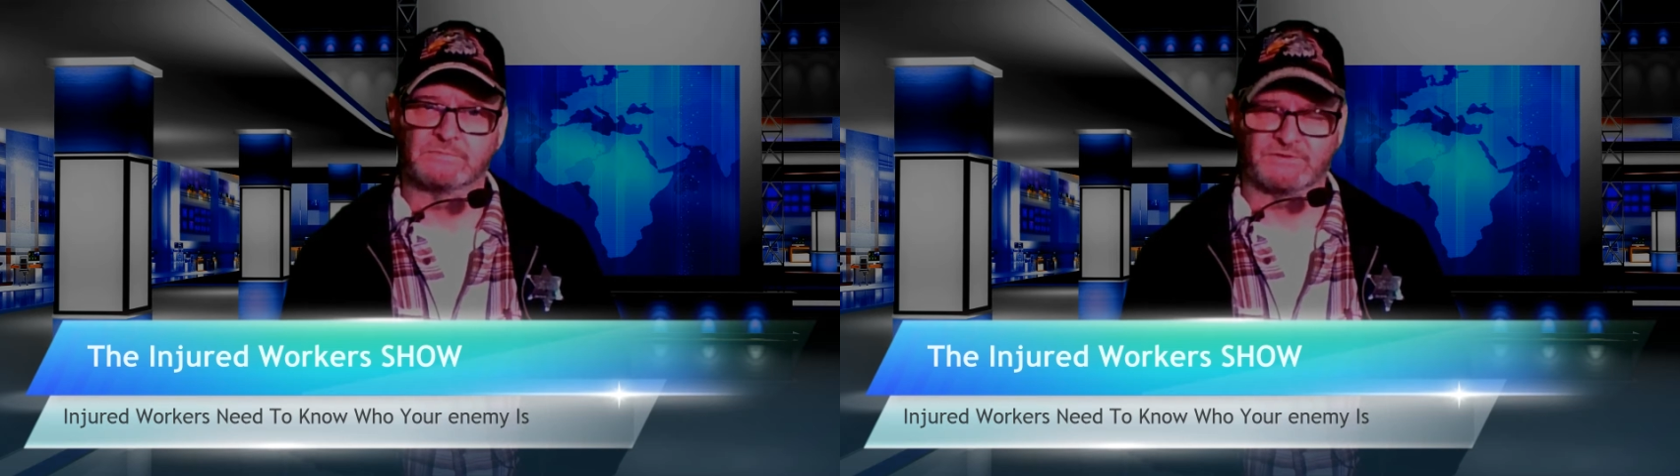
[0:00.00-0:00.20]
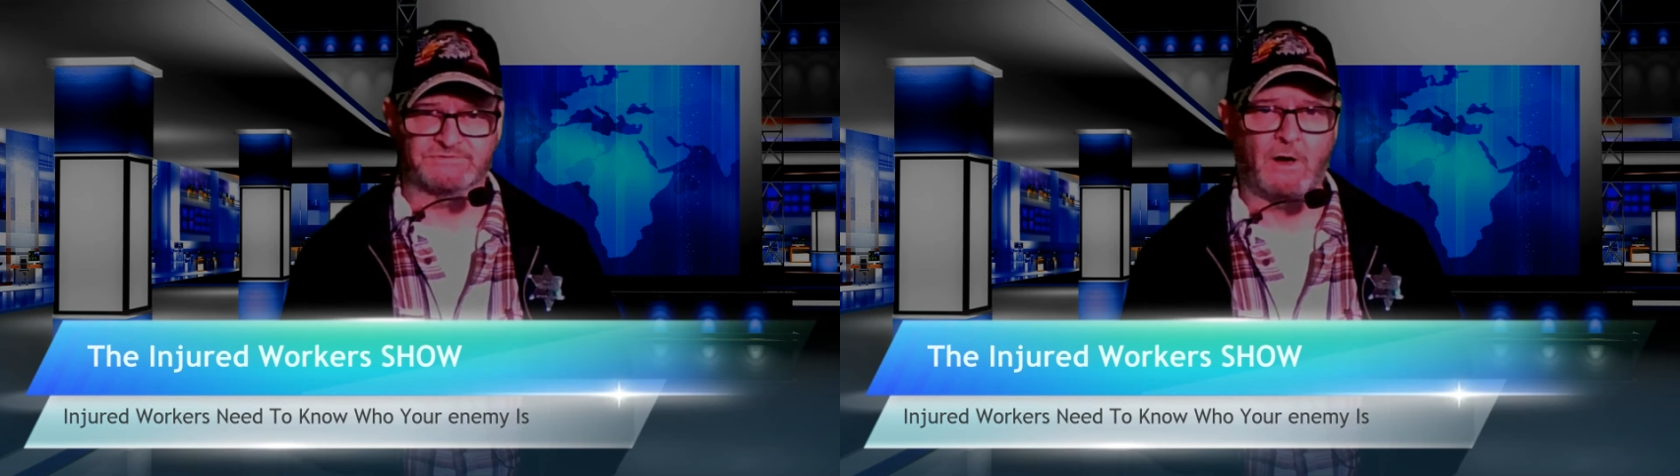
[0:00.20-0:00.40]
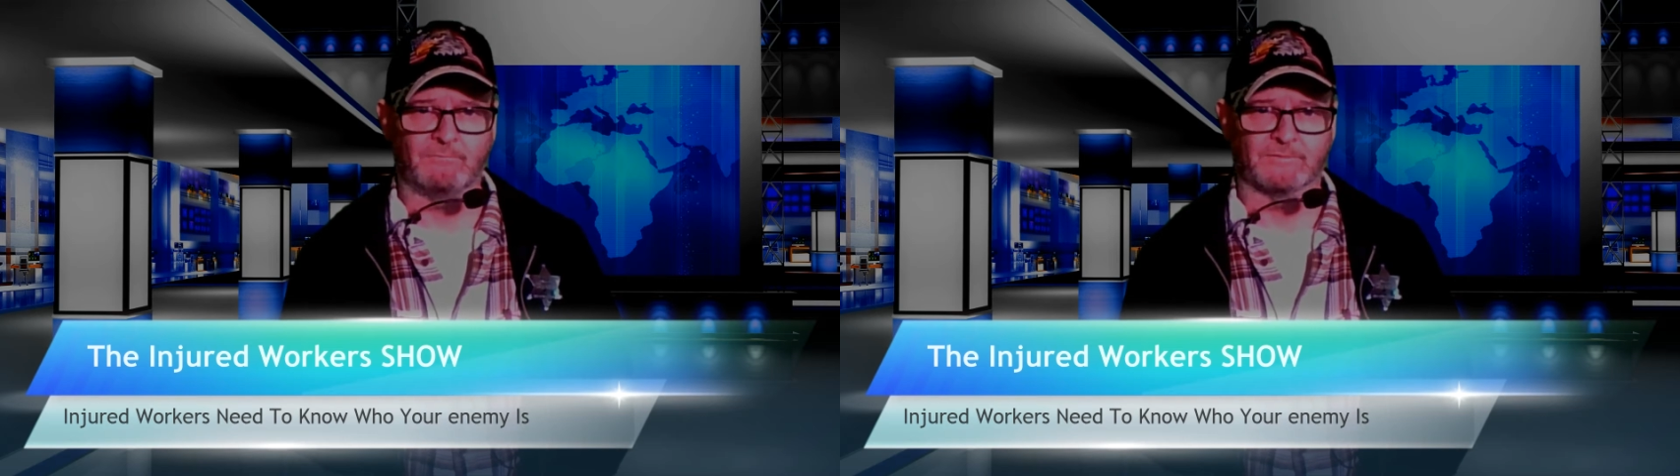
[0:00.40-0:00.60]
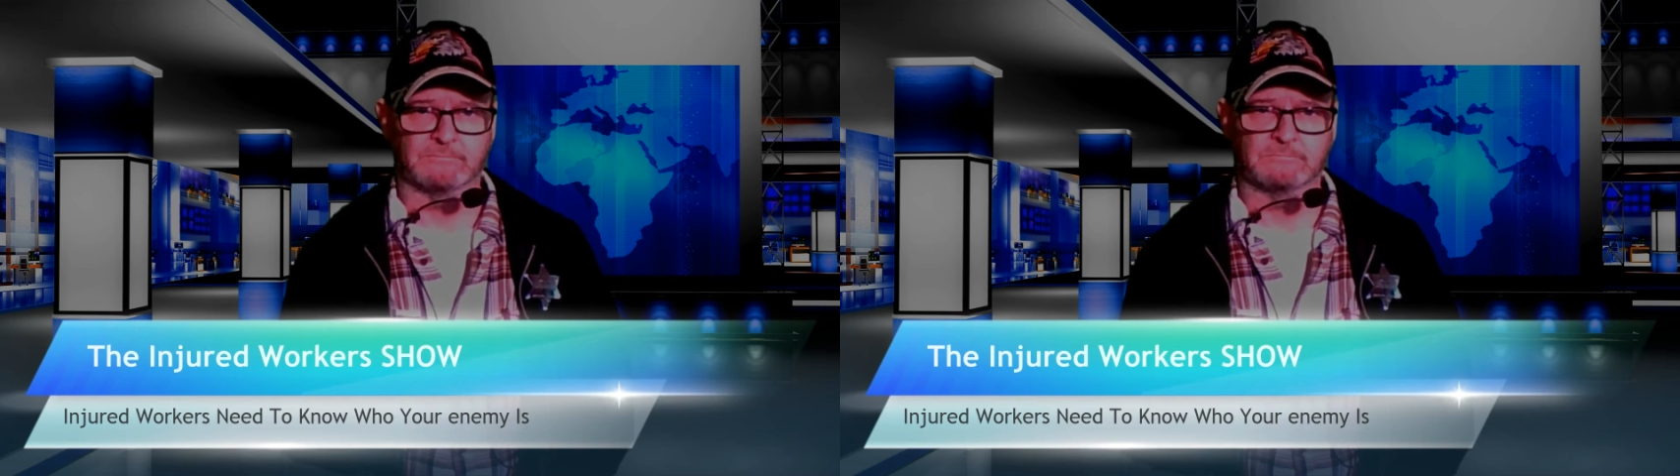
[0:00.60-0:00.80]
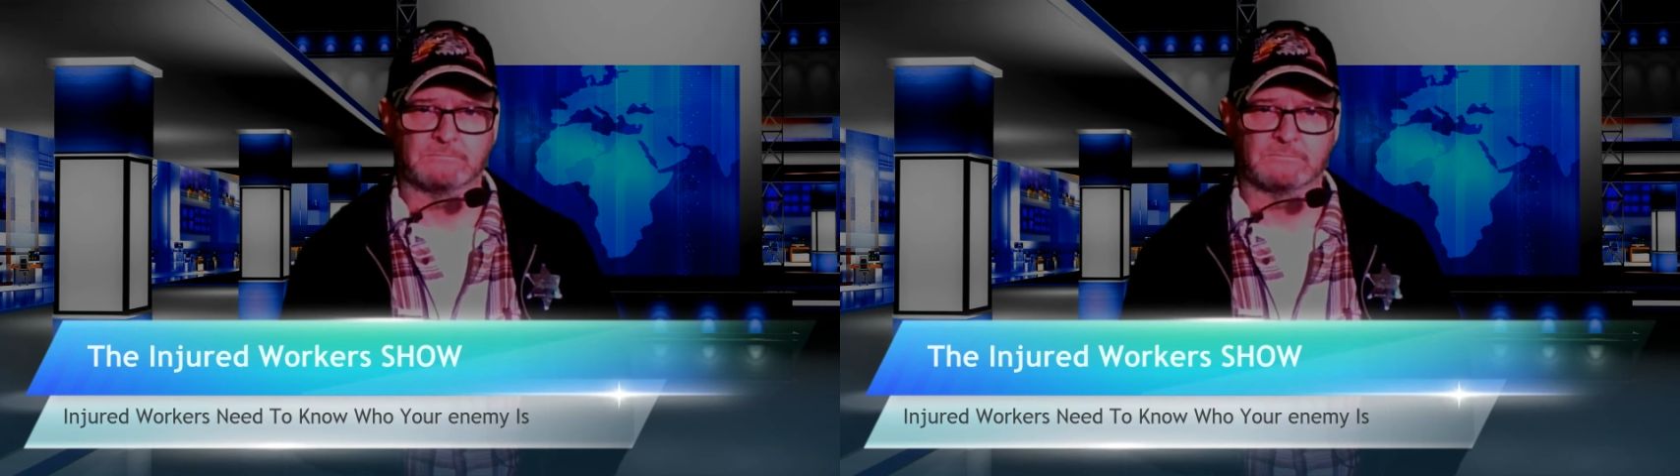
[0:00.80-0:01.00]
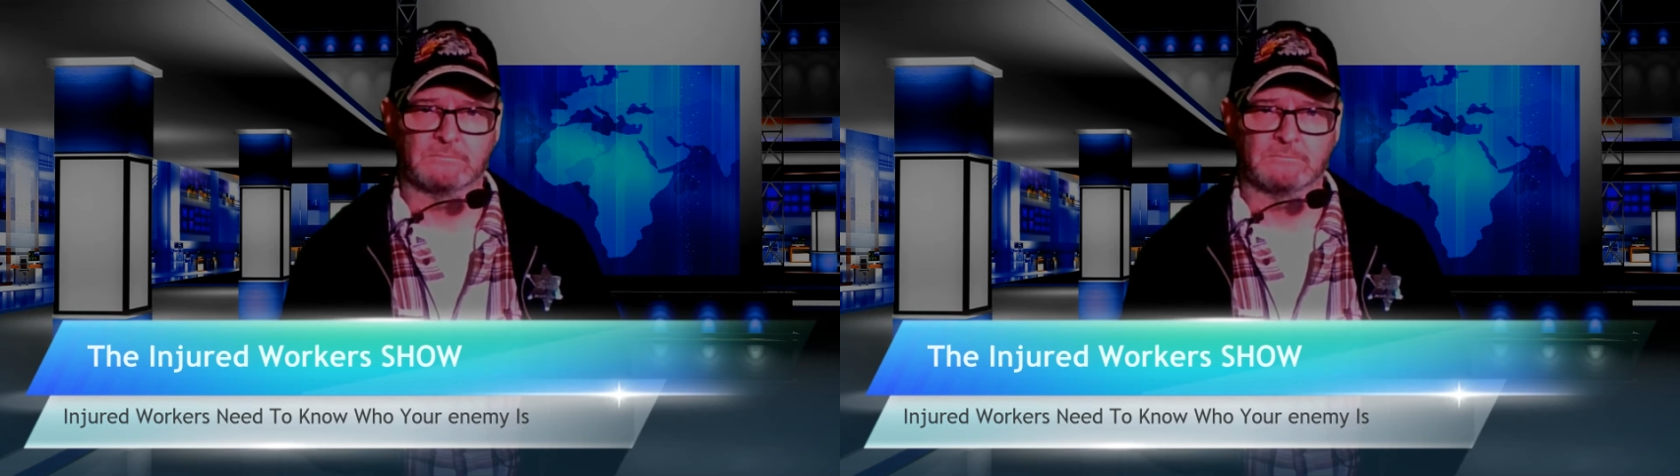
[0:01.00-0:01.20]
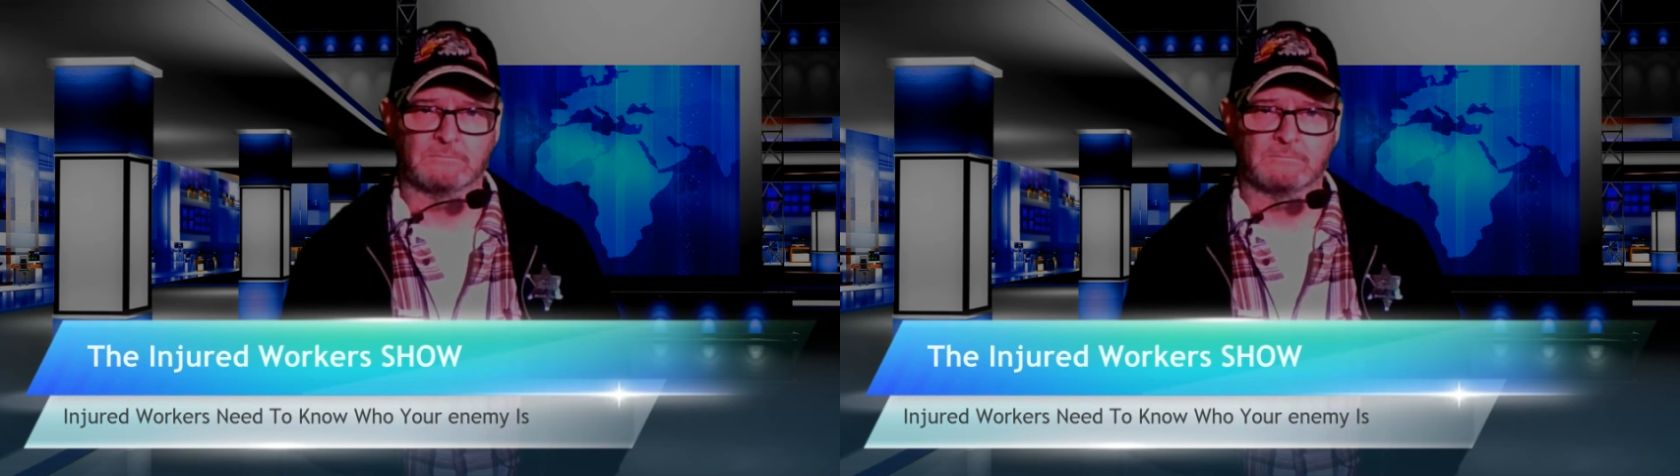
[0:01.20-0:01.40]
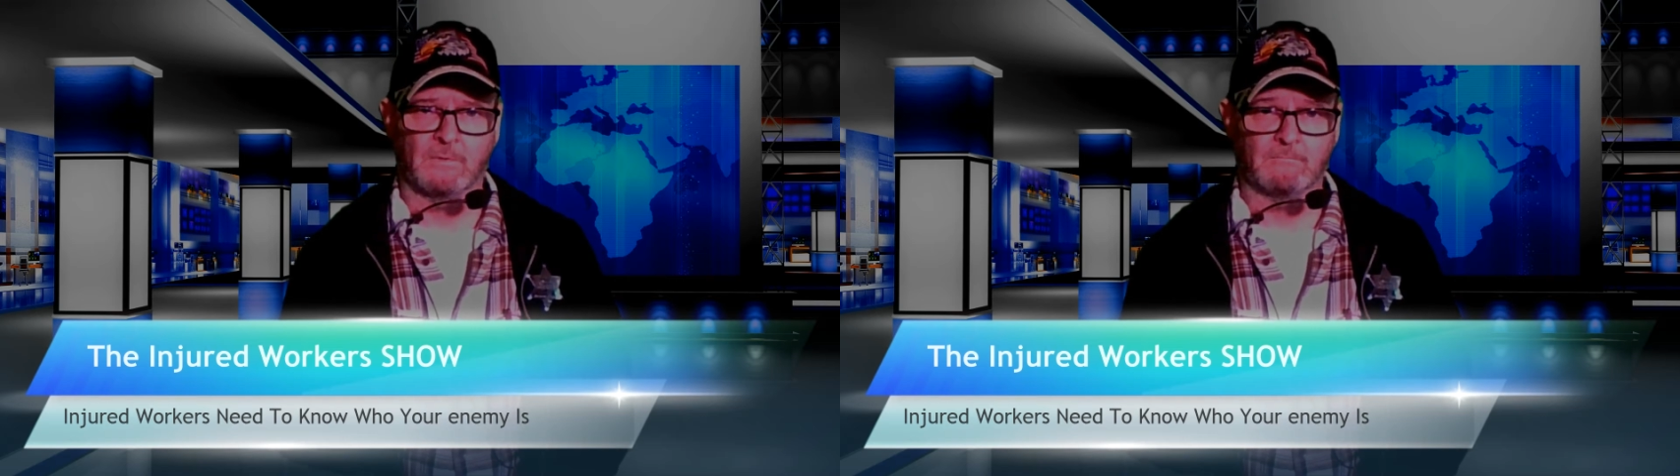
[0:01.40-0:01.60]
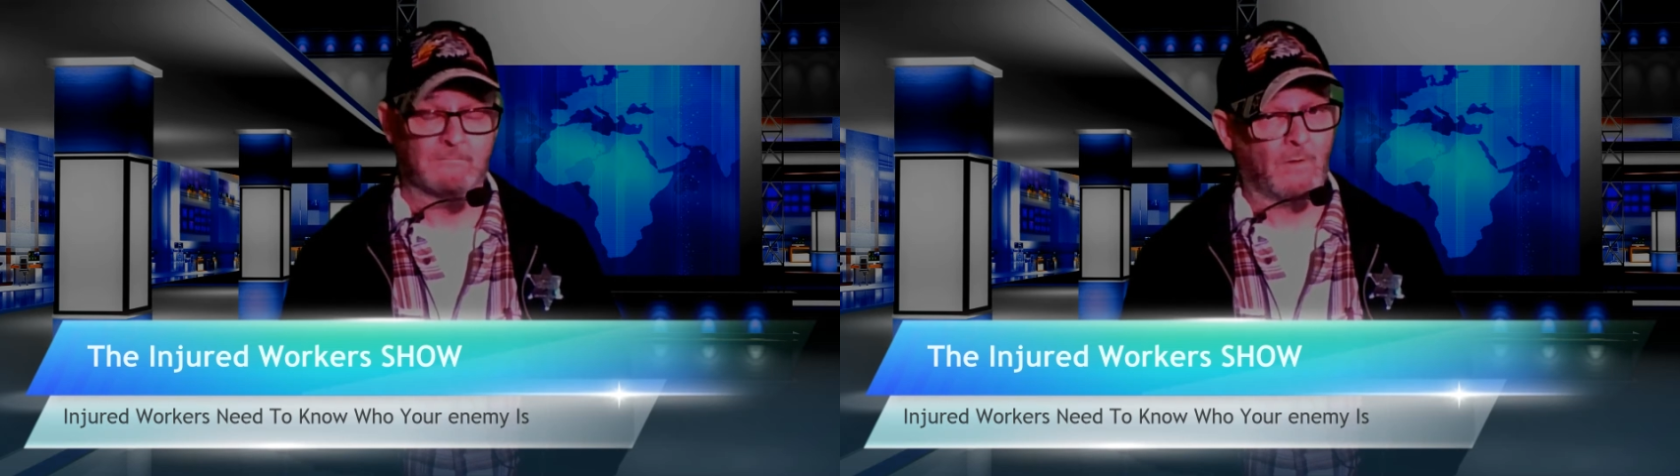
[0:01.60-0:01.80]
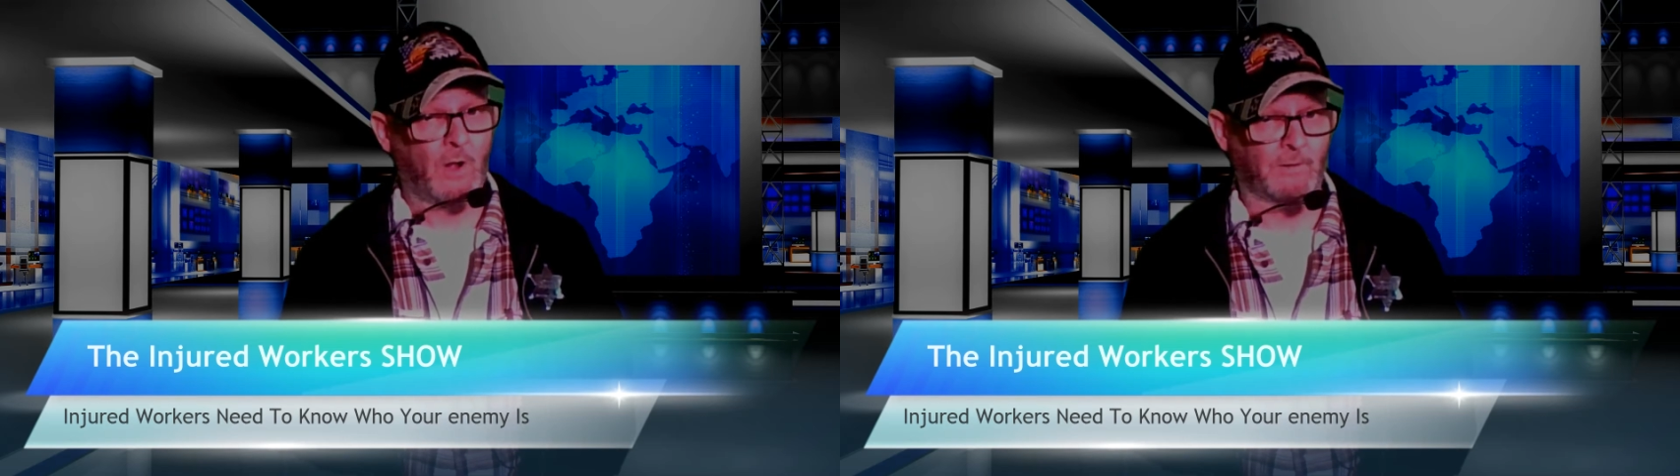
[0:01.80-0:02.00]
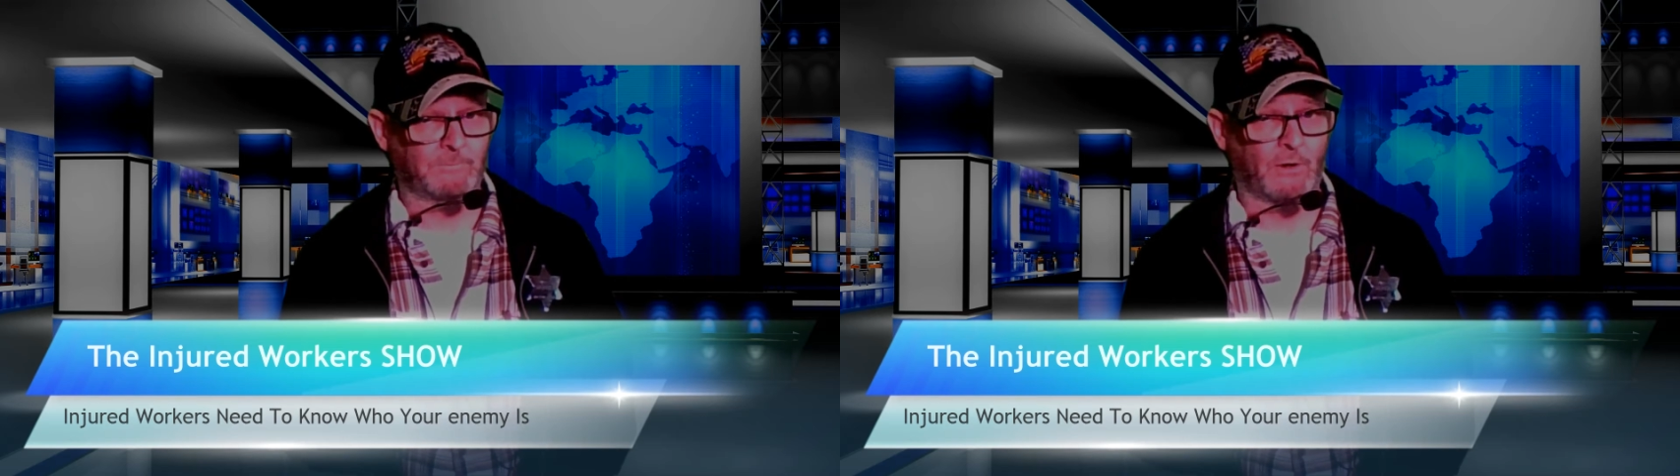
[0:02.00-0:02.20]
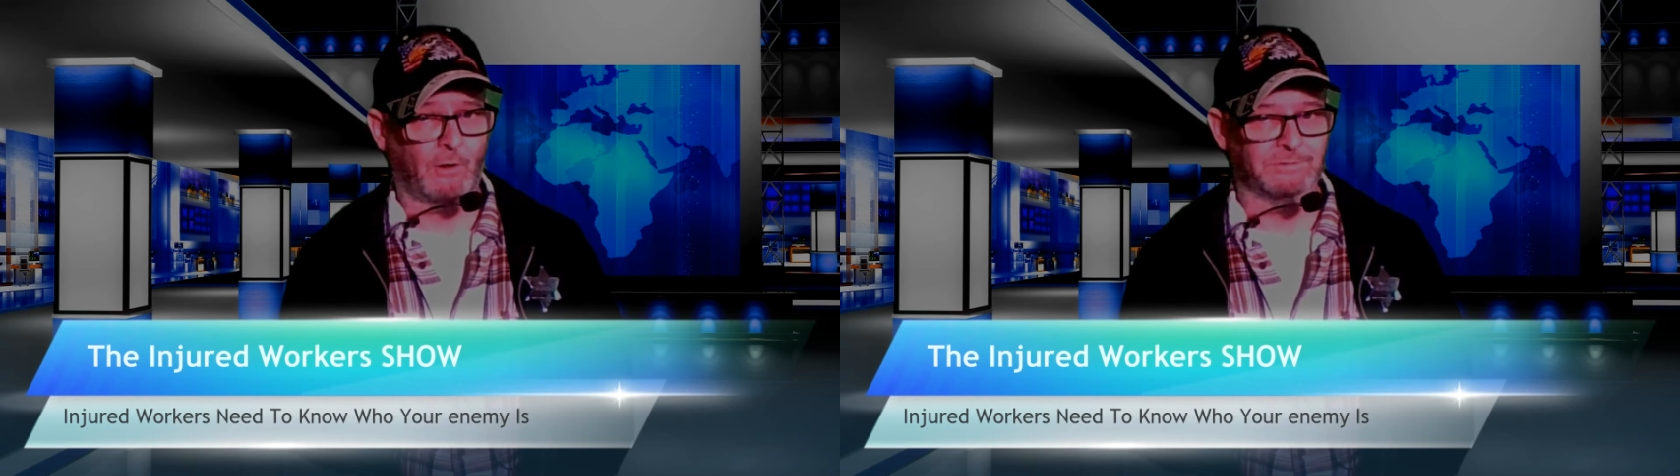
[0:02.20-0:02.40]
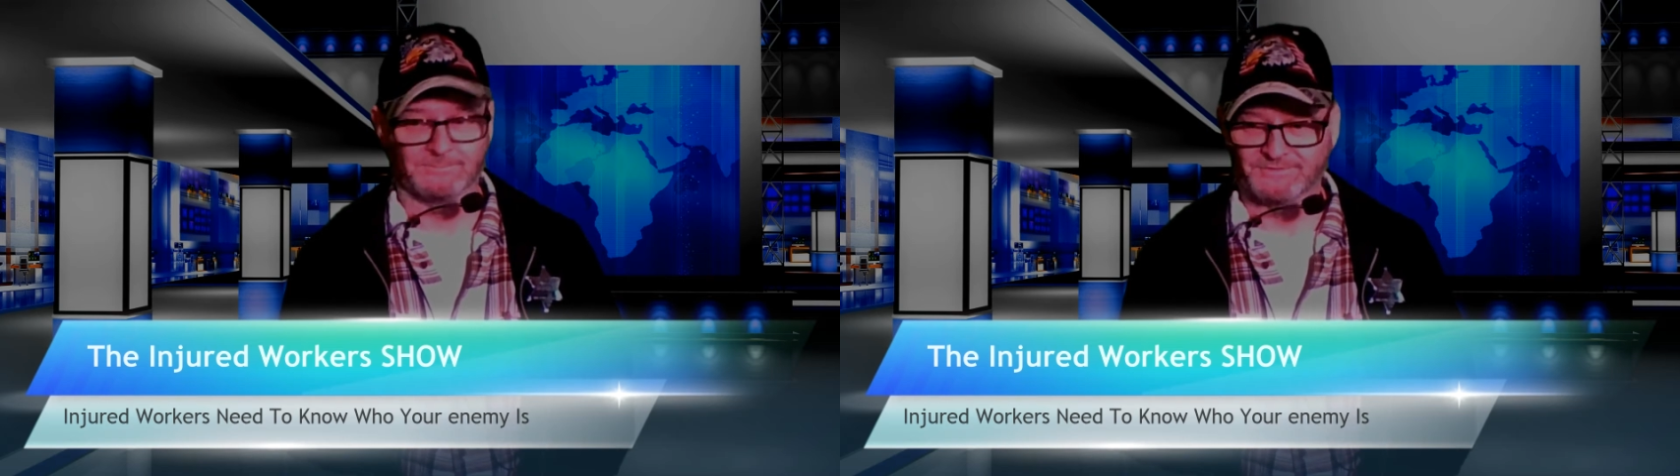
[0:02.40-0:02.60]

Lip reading: to solve our problem.